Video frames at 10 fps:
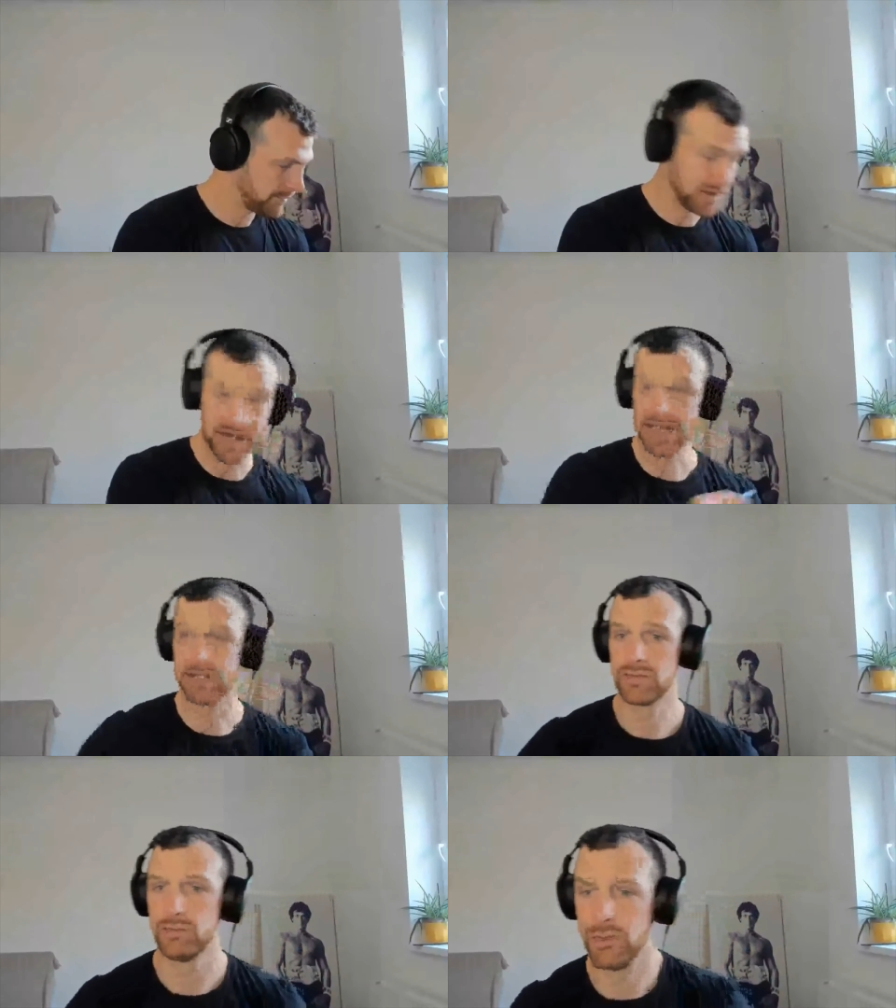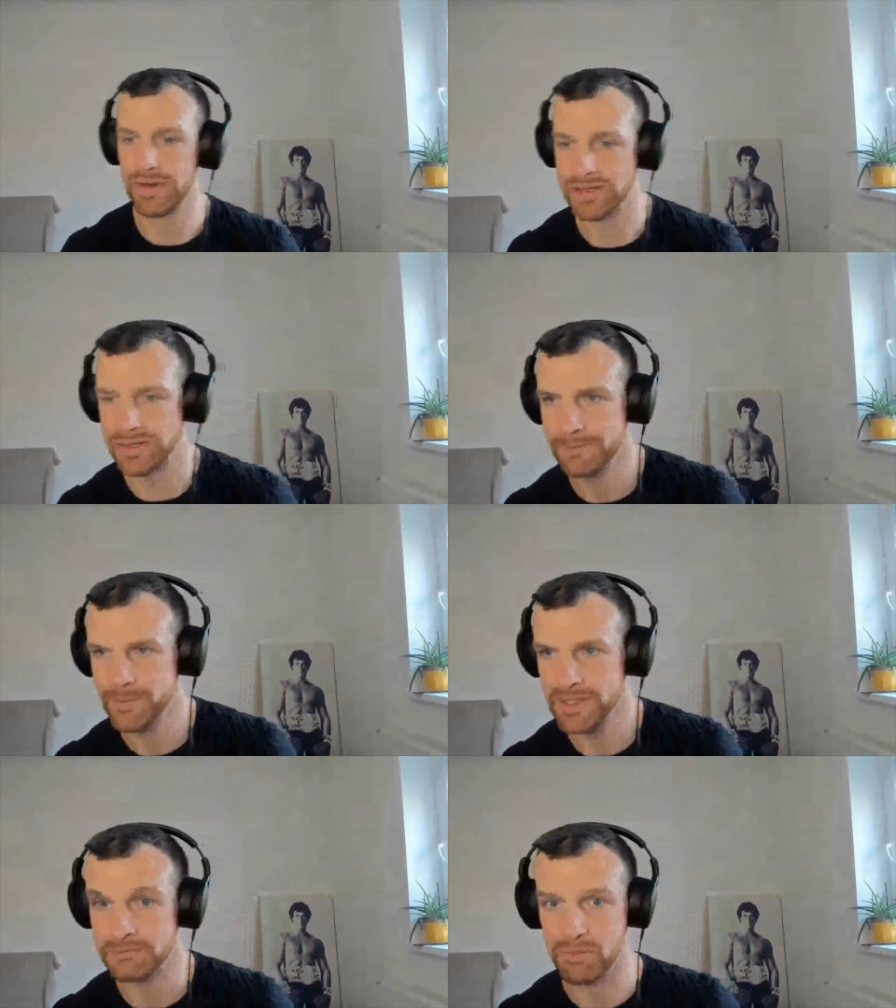The next point
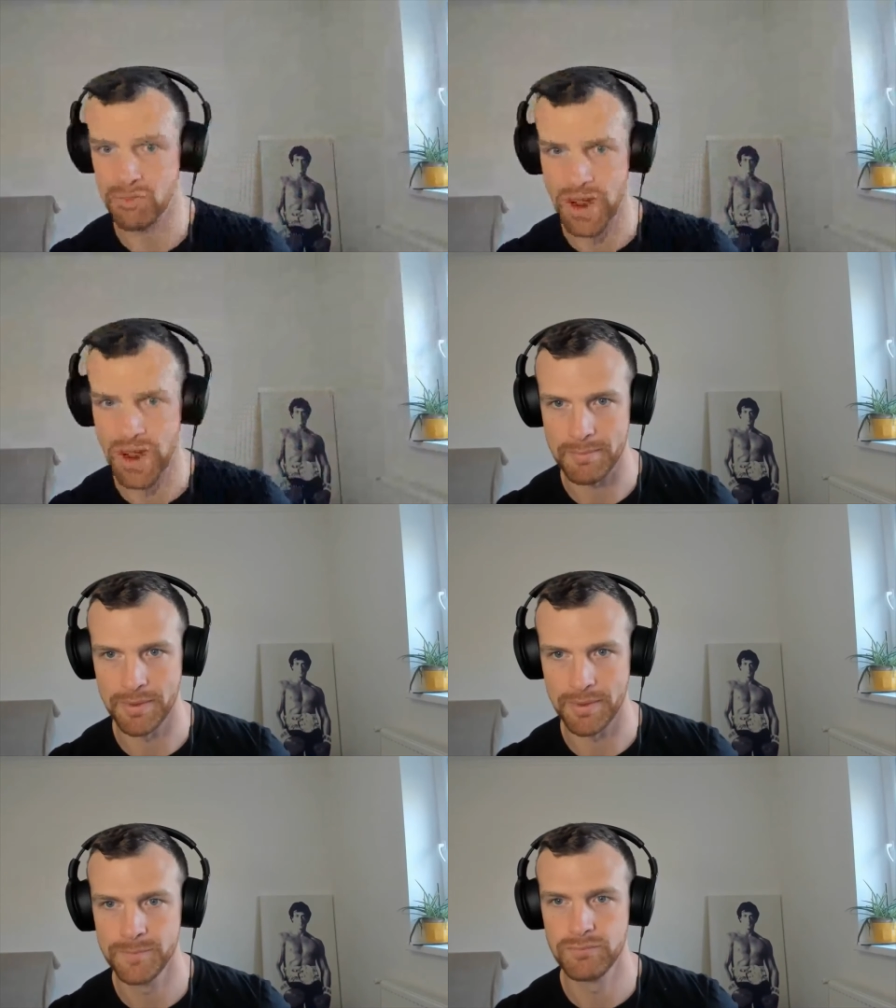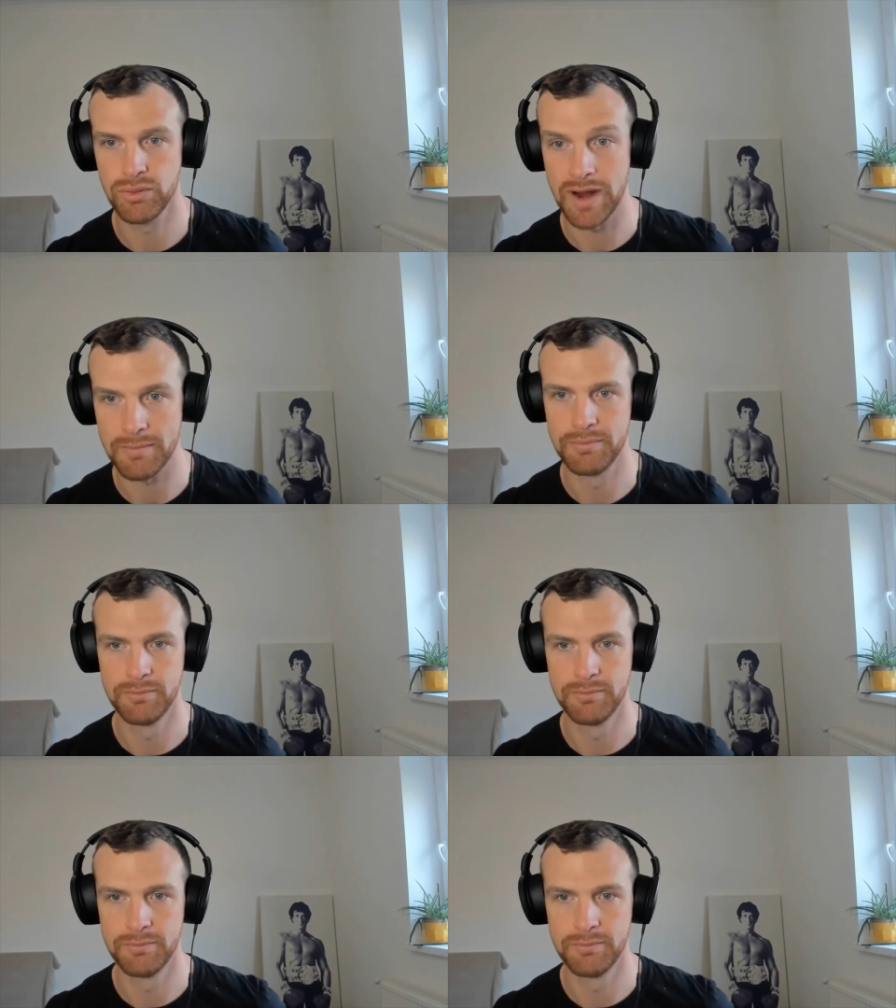is prep,